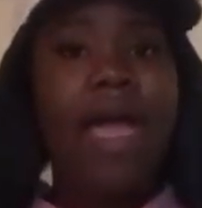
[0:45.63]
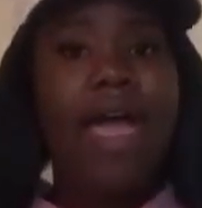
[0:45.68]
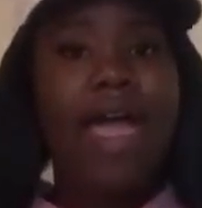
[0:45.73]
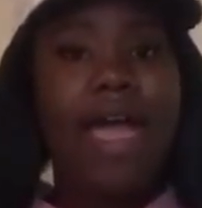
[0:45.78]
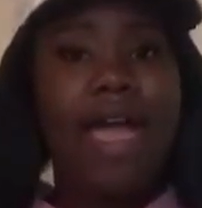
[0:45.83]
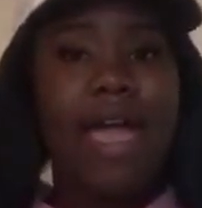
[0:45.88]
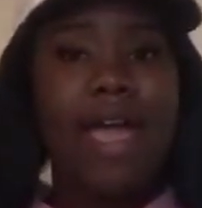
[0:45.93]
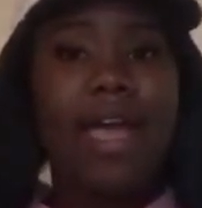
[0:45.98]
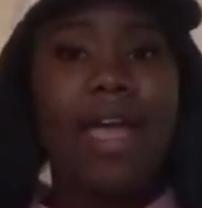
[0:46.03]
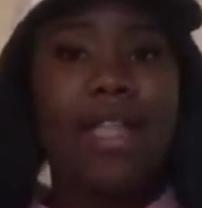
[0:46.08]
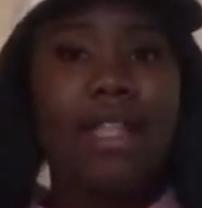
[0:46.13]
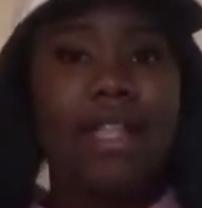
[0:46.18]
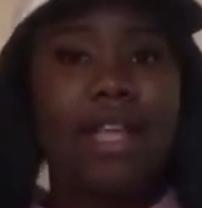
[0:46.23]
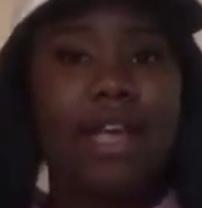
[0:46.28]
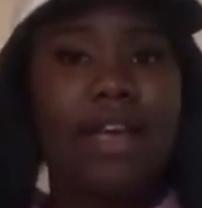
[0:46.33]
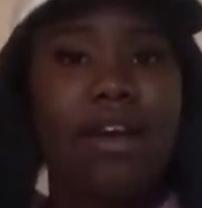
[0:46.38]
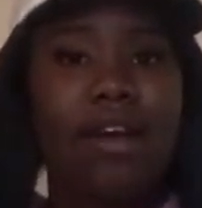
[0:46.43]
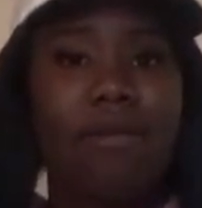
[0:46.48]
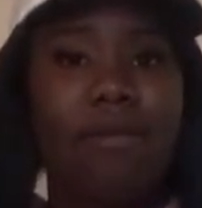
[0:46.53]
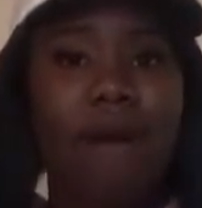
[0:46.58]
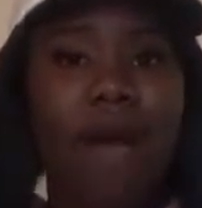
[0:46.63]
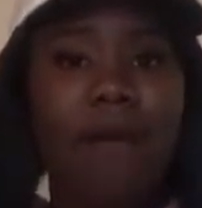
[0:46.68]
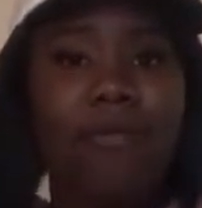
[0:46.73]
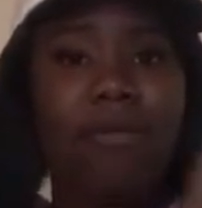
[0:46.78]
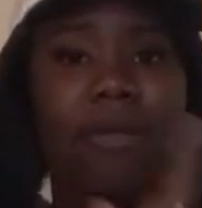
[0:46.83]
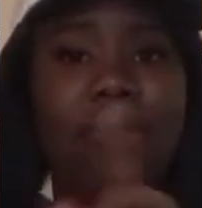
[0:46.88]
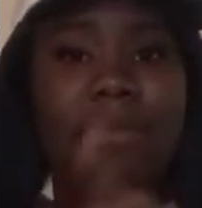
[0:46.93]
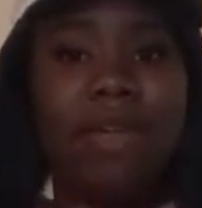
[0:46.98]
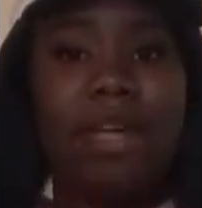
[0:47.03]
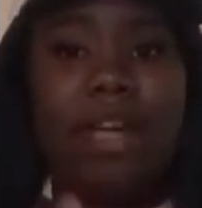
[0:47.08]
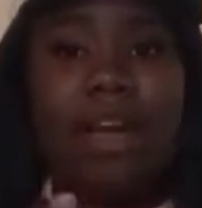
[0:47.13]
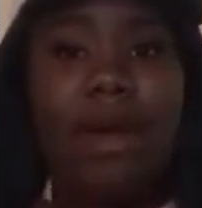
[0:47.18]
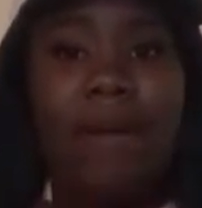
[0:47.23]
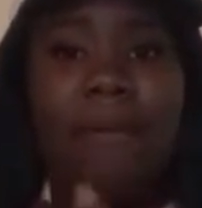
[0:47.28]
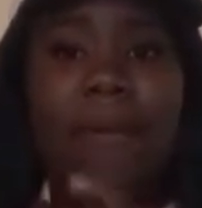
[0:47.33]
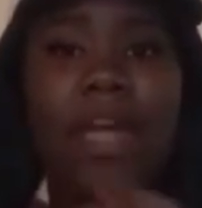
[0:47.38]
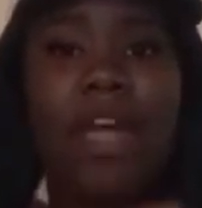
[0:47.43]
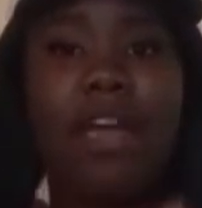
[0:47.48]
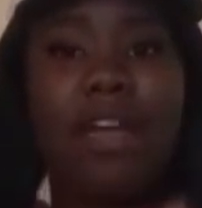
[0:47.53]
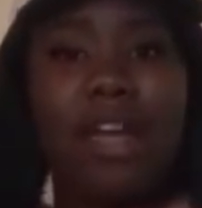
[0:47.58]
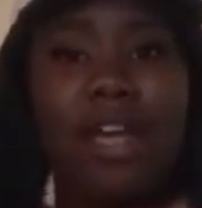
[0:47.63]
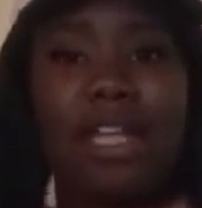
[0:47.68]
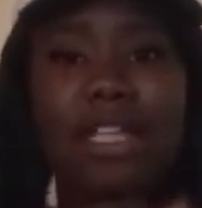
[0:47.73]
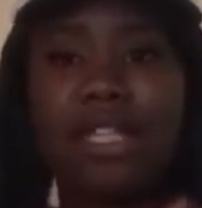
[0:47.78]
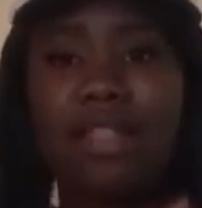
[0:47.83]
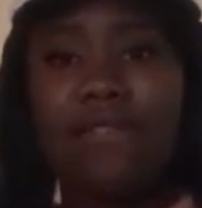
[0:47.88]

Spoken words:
and it'll probably be up here in